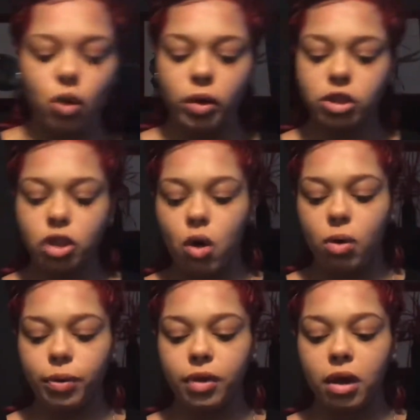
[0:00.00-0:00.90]
going to go
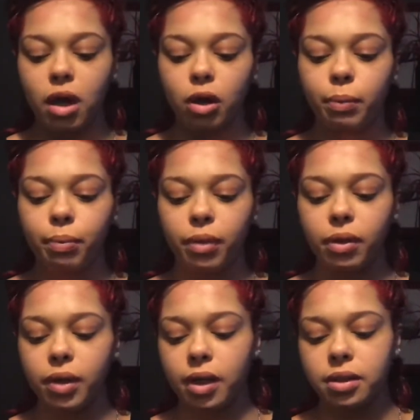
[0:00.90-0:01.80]
in with the Color
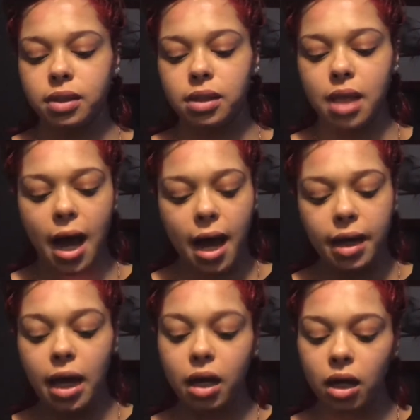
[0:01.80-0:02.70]
Brilliance, the
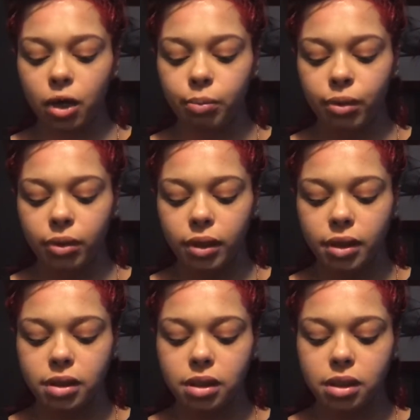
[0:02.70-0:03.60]
Ion Color
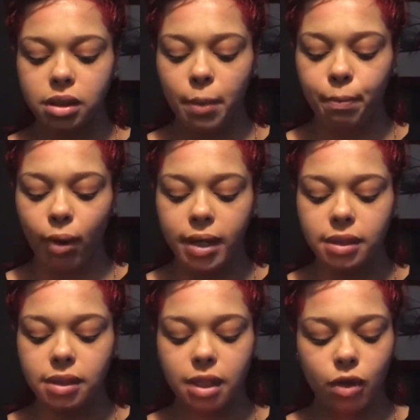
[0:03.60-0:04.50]
Brilliance
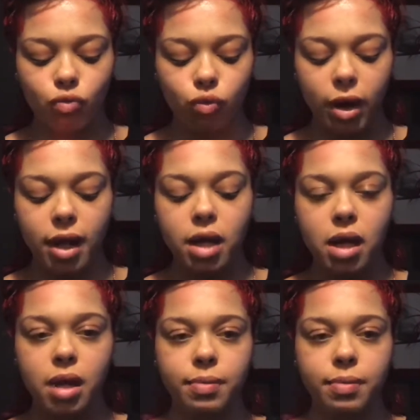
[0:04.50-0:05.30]
Brights in Red.